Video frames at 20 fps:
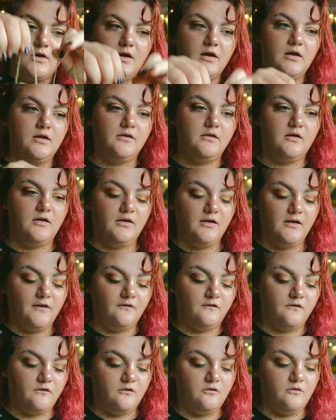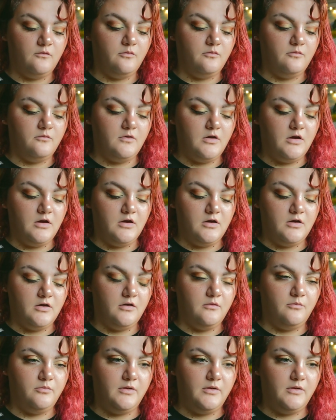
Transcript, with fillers: and I need to uh,